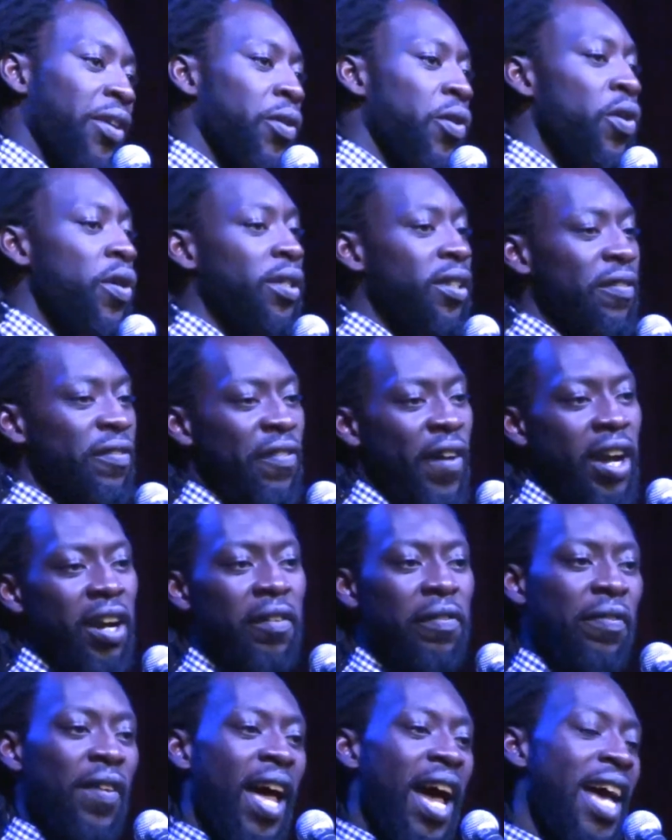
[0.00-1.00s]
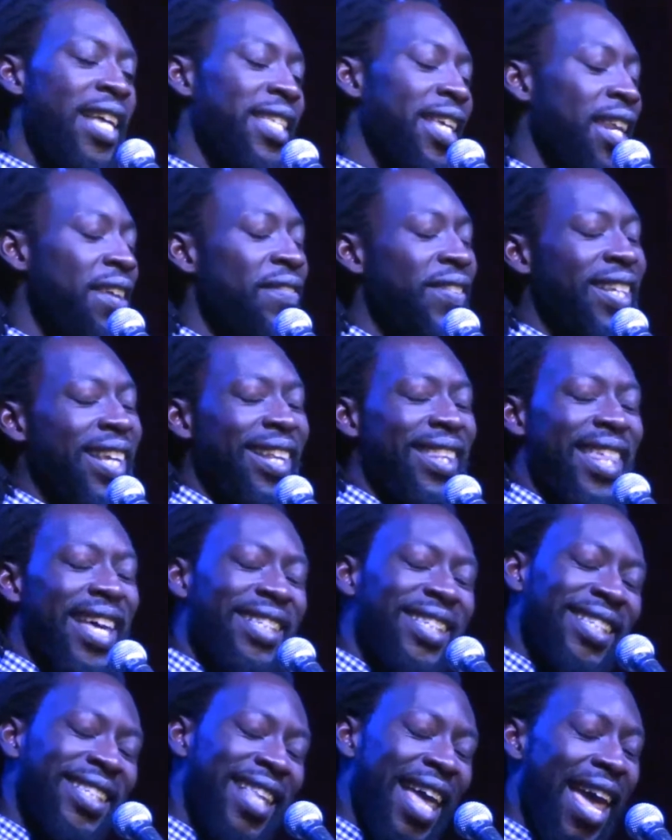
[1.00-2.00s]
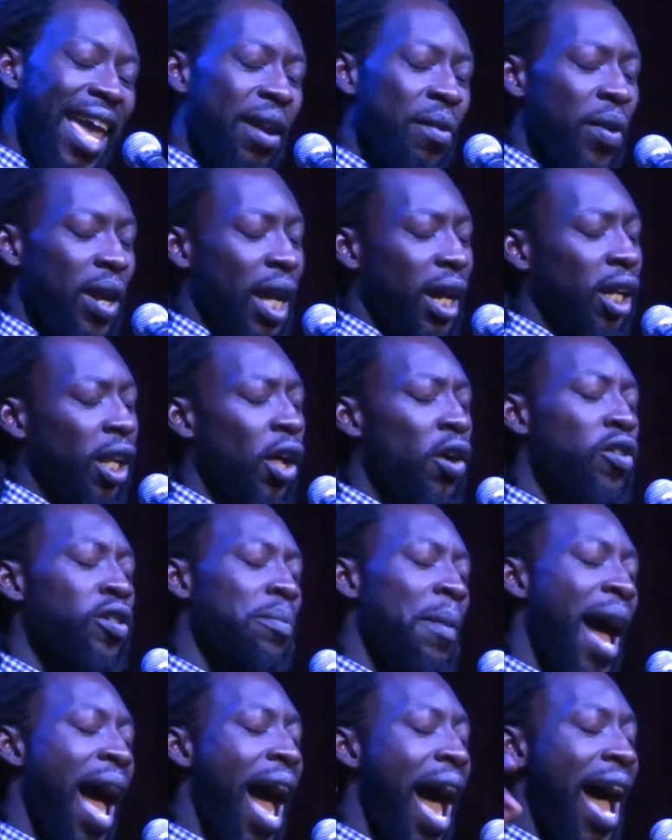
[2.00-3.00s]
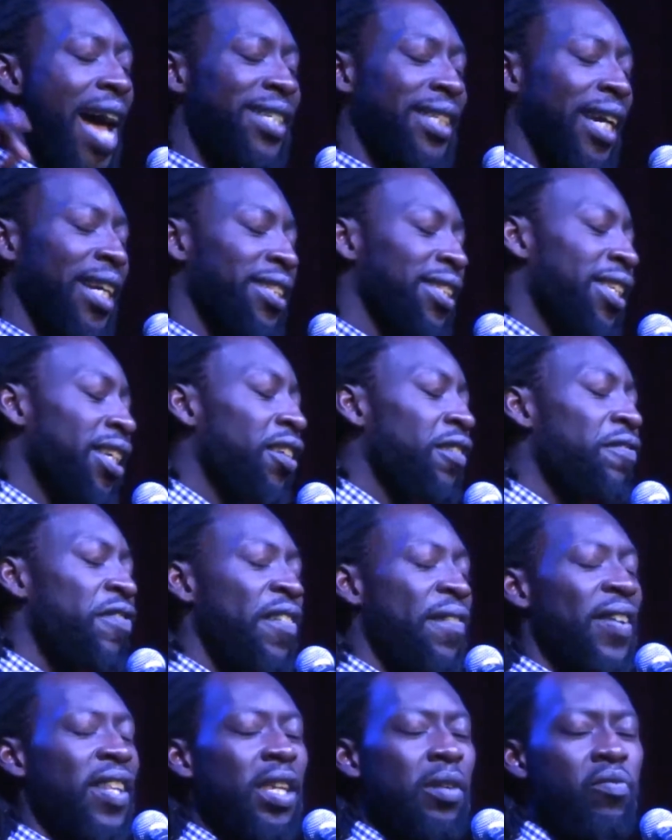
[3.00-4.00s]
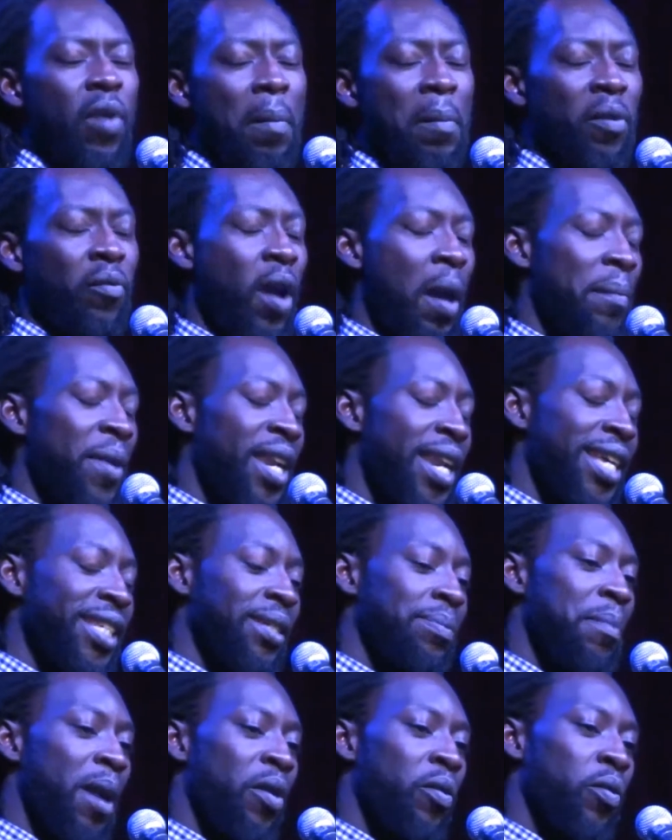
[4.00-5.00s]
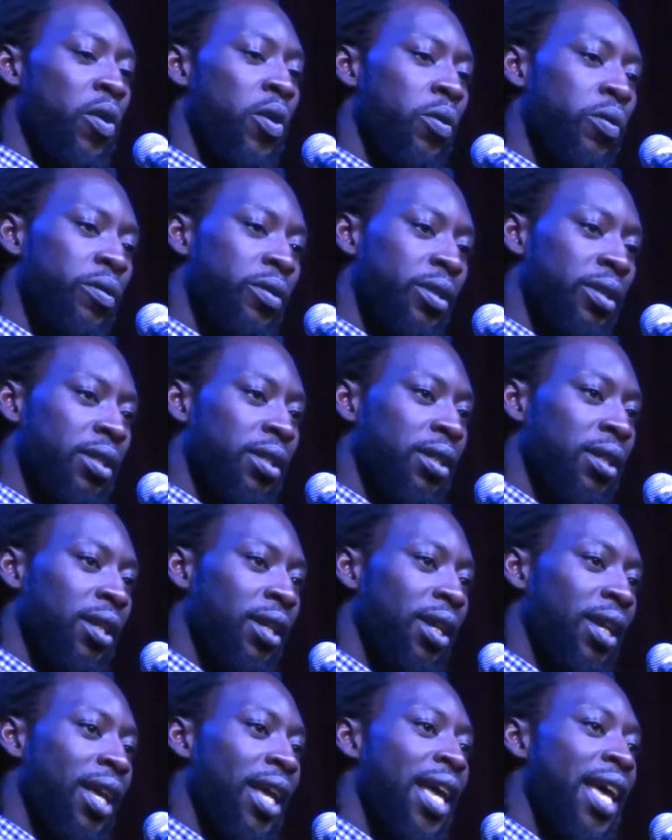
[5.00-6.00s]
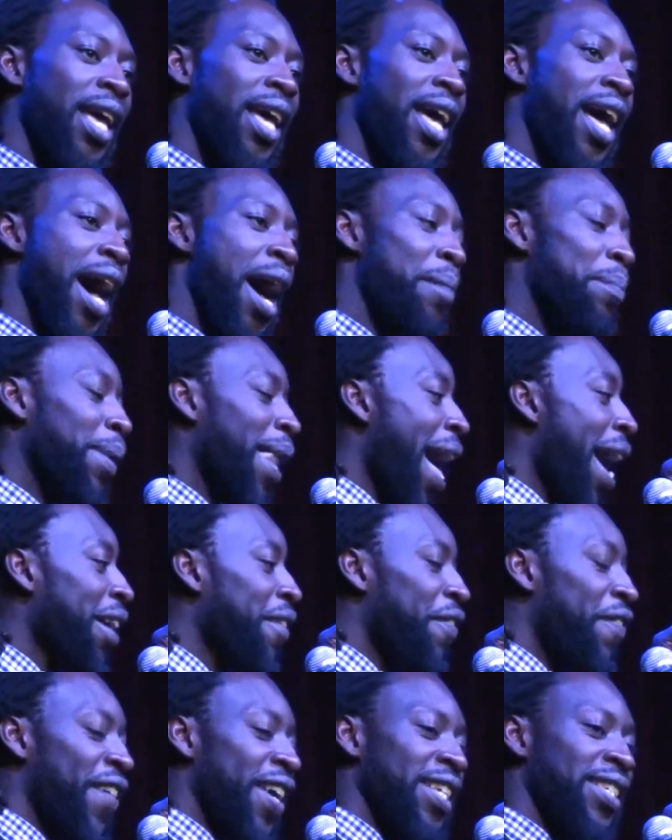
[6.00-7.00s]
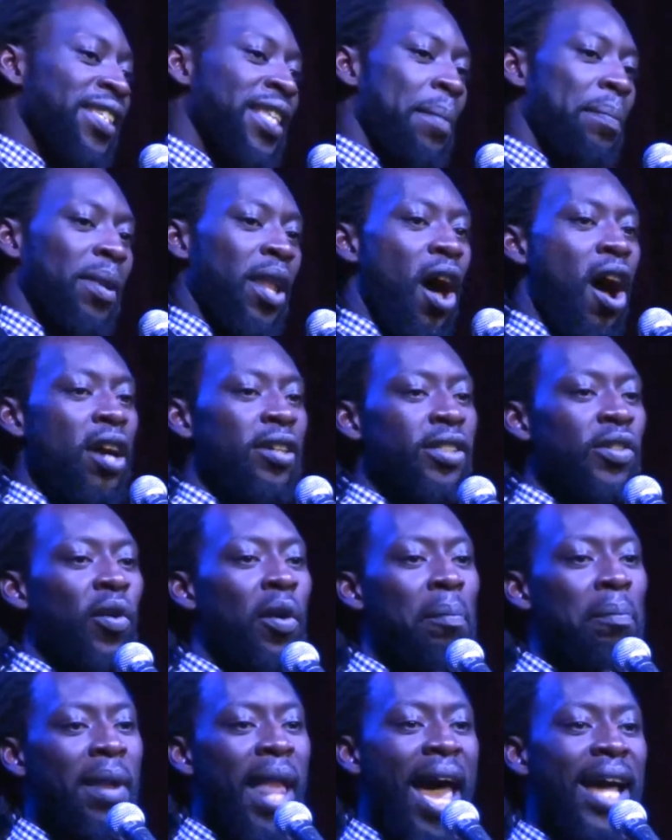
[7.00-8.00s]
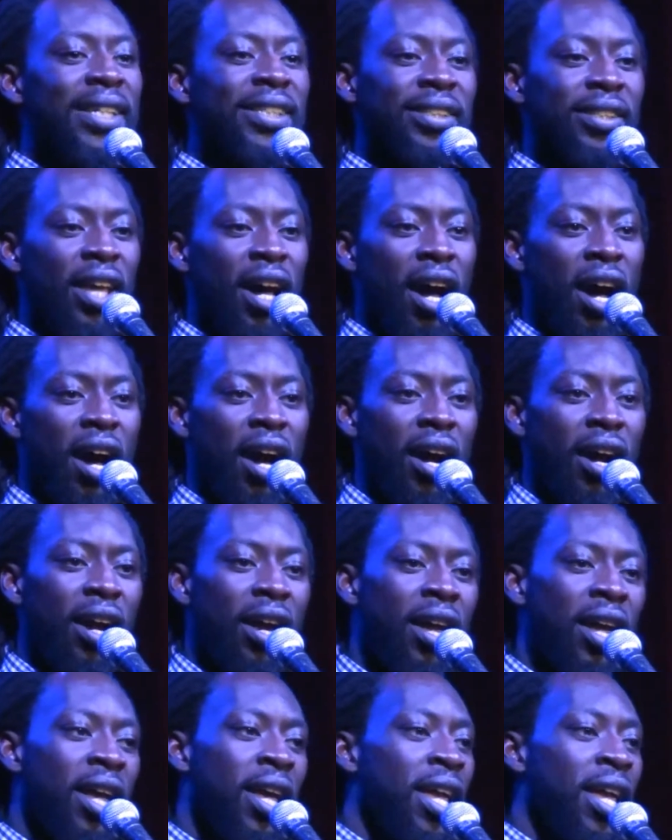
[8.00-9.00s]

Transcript: that grew into fireflies that even to this day, when I close my eyes, I can still vividly reminisce my roots. A black fist that belongs to a black star